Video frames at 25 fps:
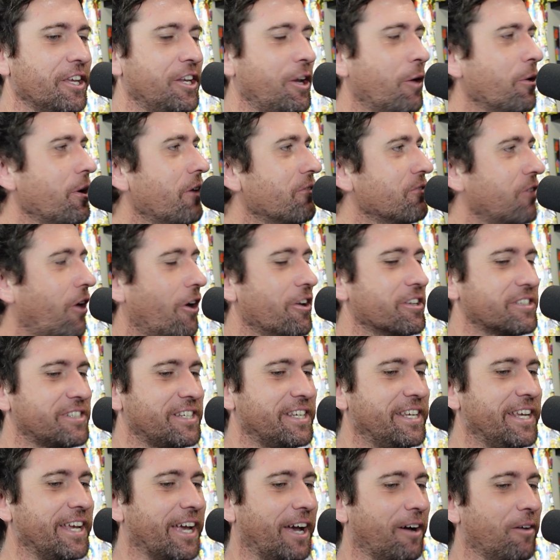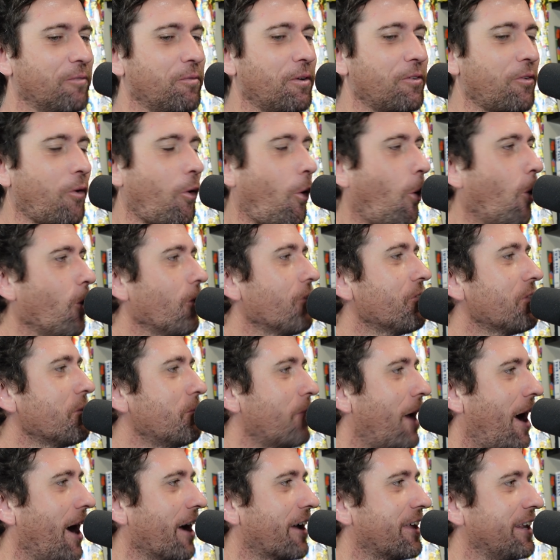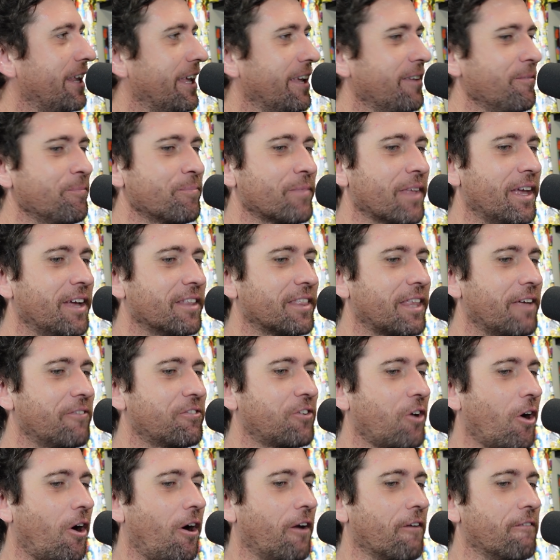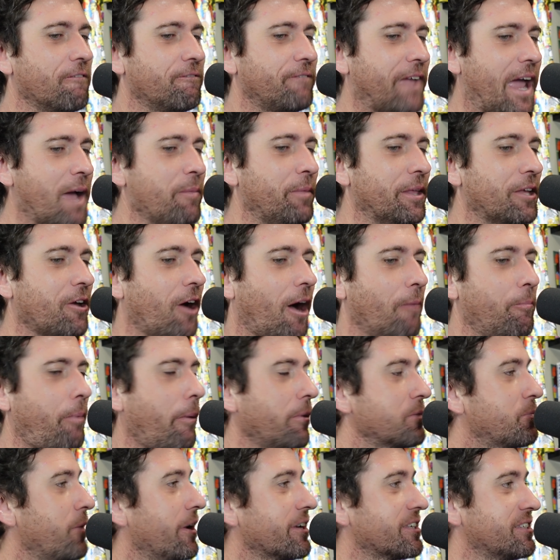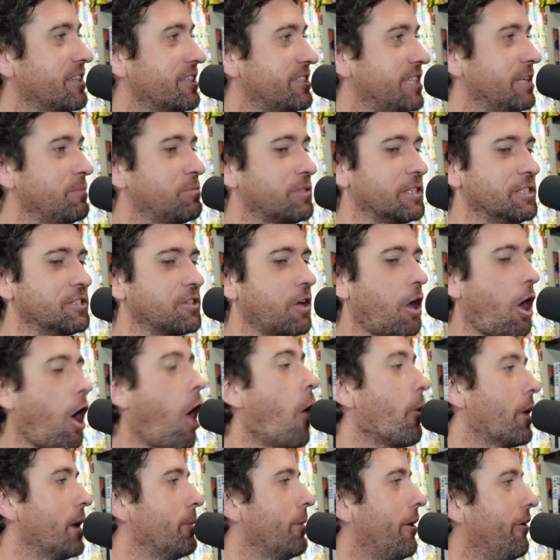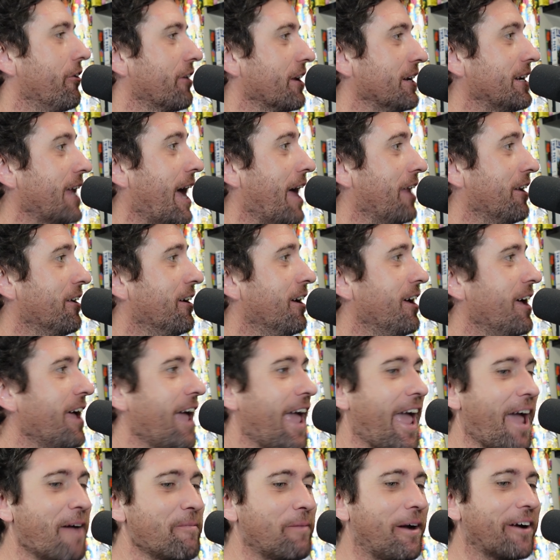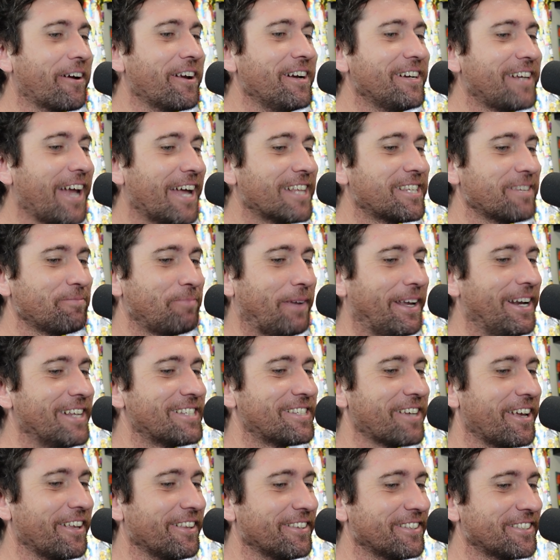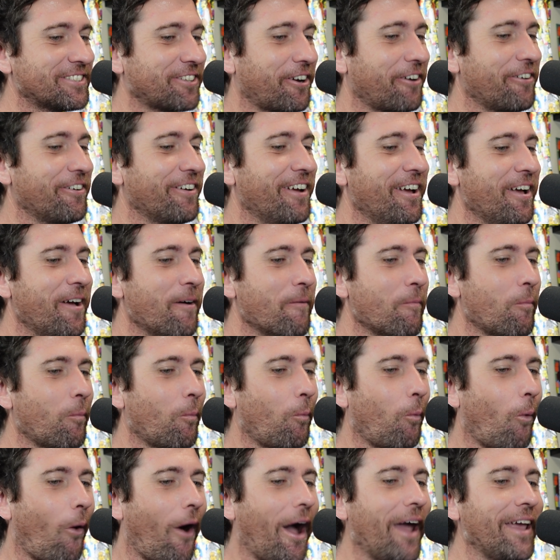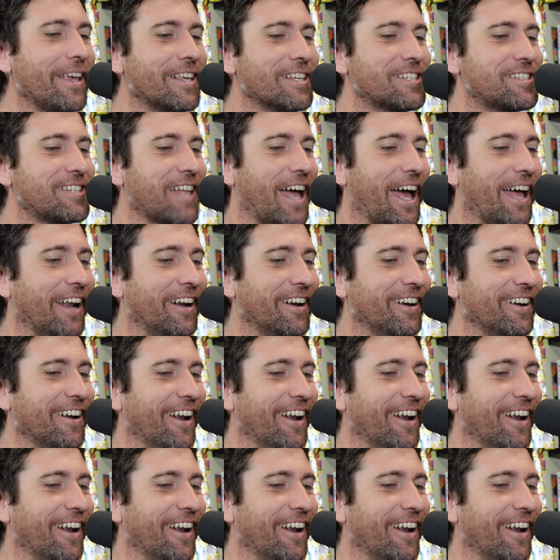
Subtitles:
You know what I've noticed here? With all of the marketing, they've gone Family Guy, Bob's Burgers and The Simpsons, and American Dad. American Dad's been... So why is that?